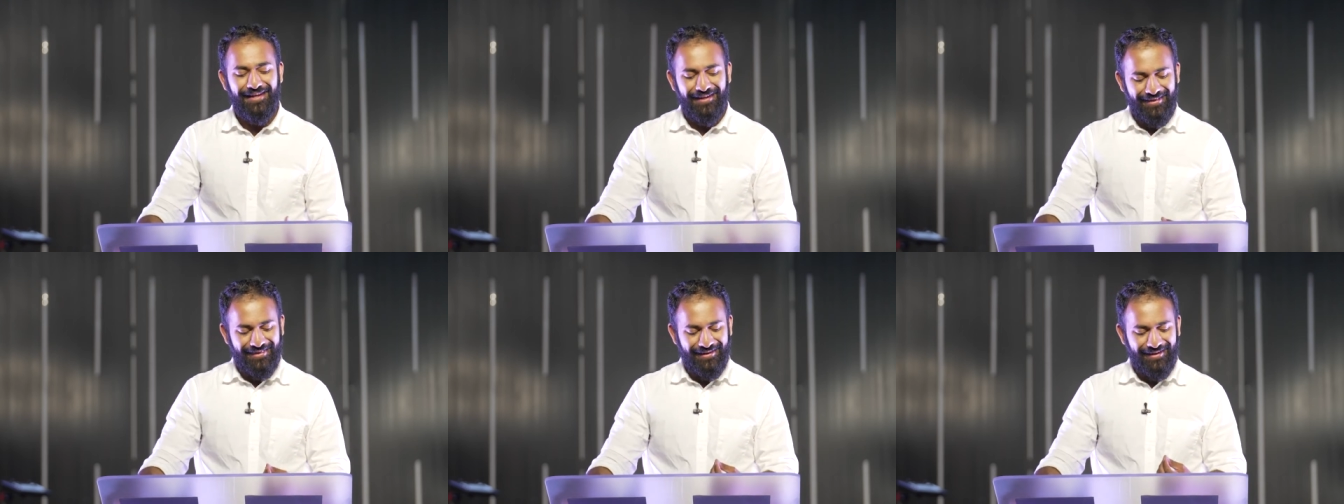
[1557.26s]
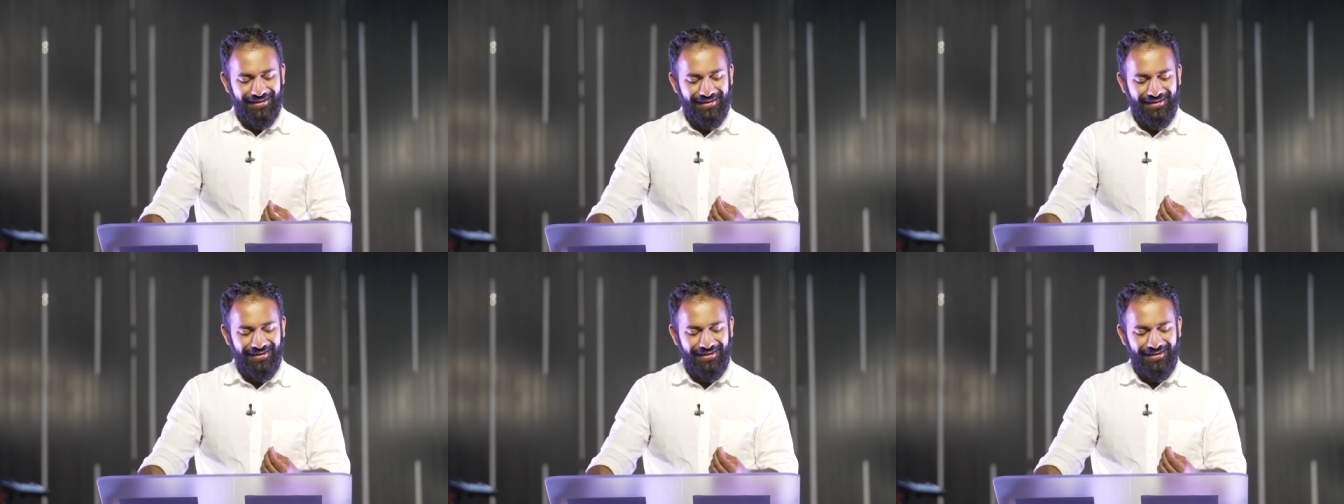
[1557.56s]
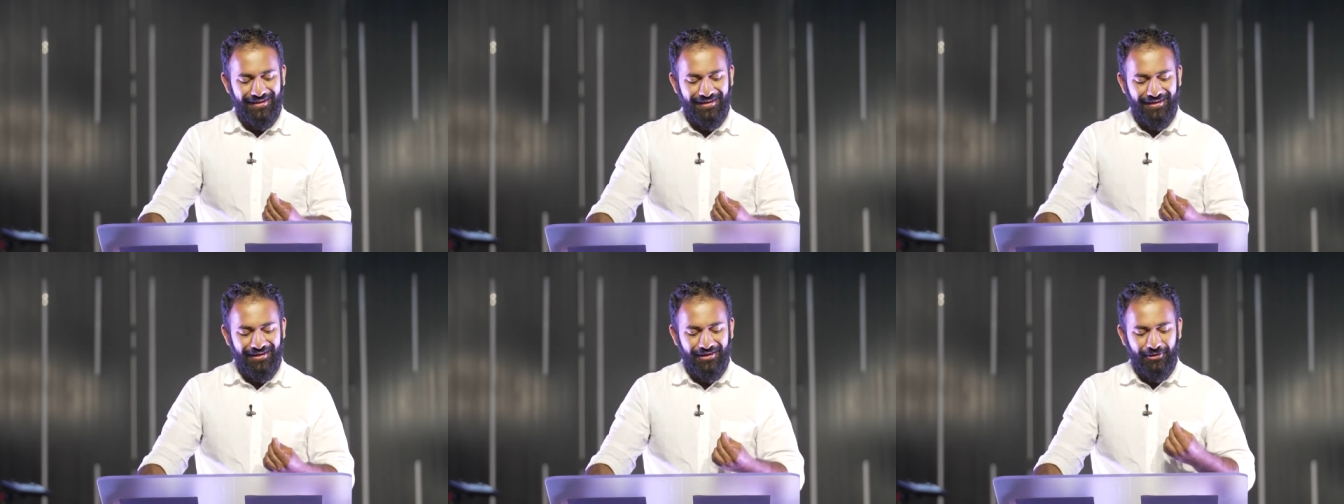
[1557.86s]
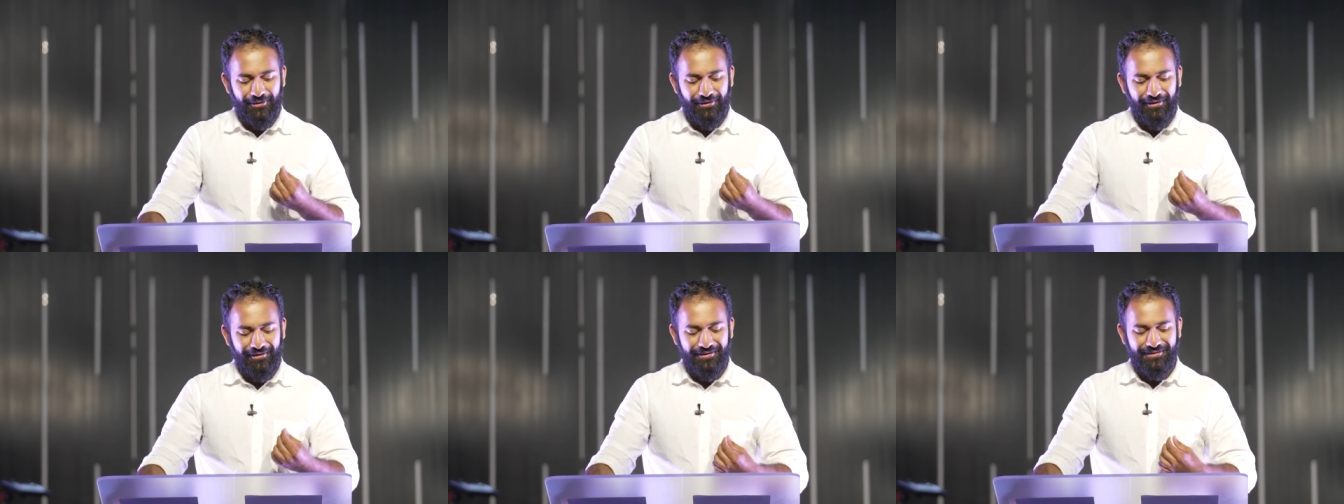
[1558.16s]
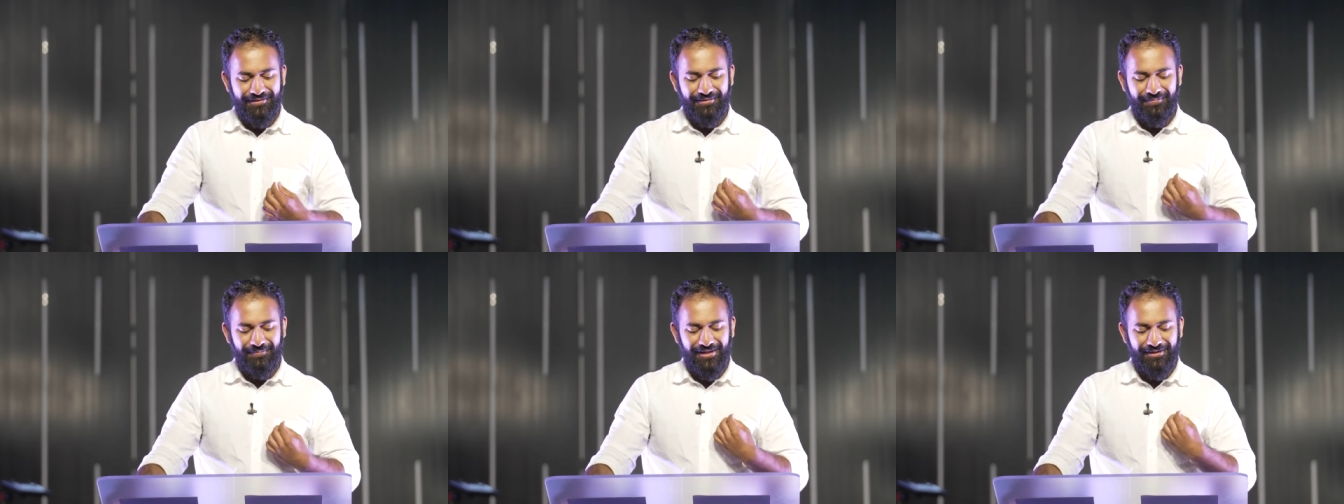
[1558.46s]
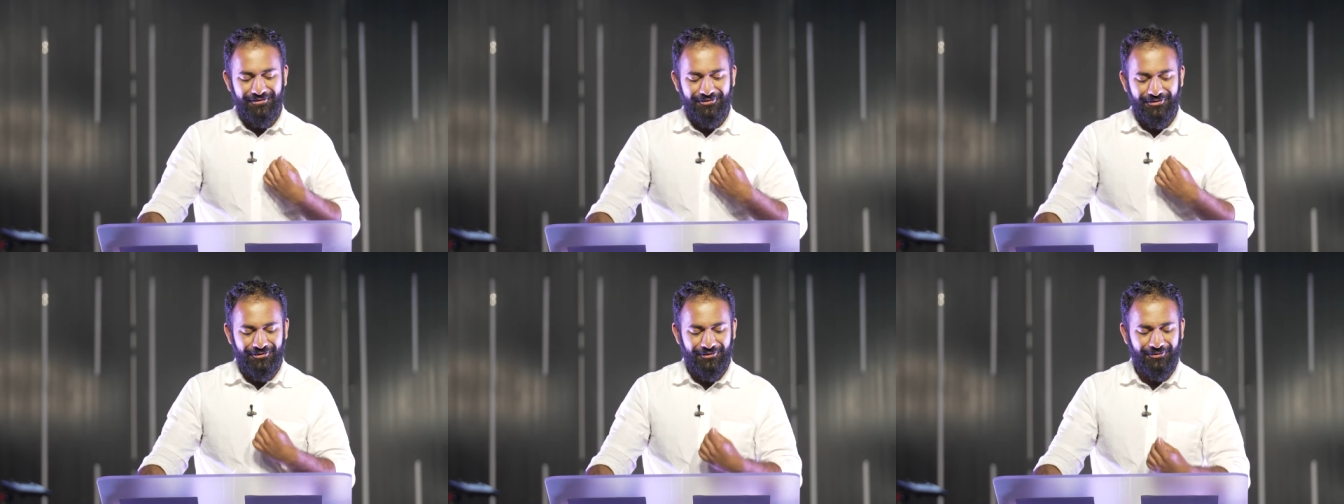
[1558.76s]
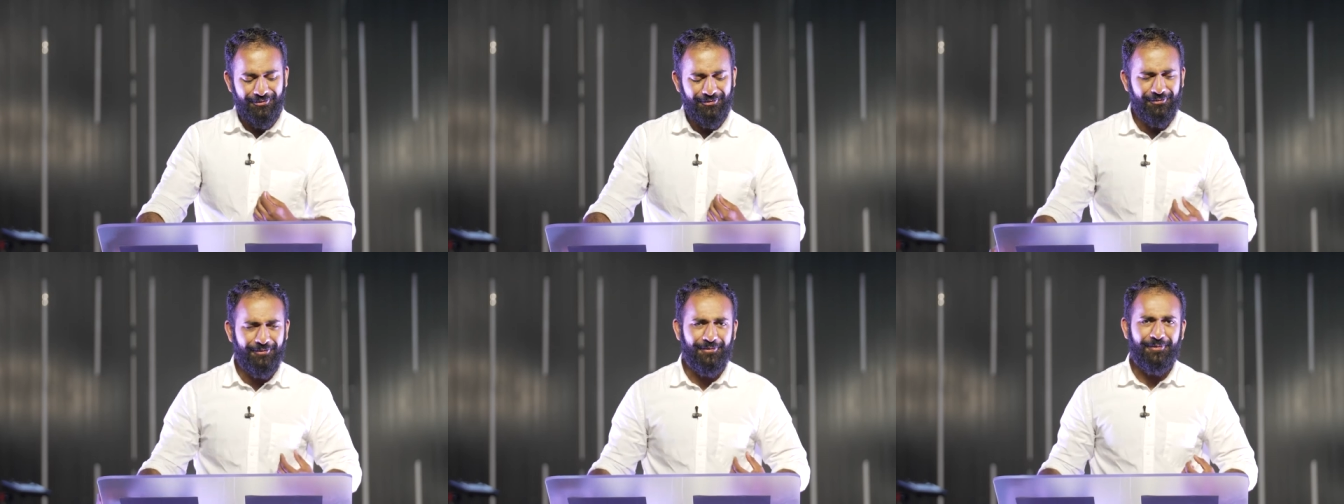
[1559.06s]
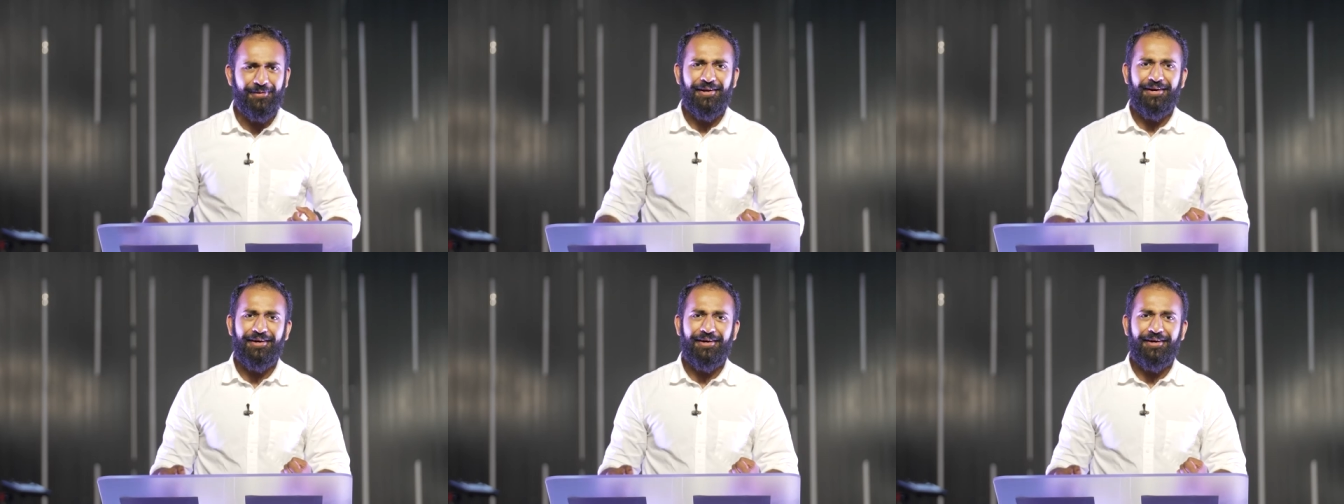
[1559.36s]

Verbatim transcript: They caused me to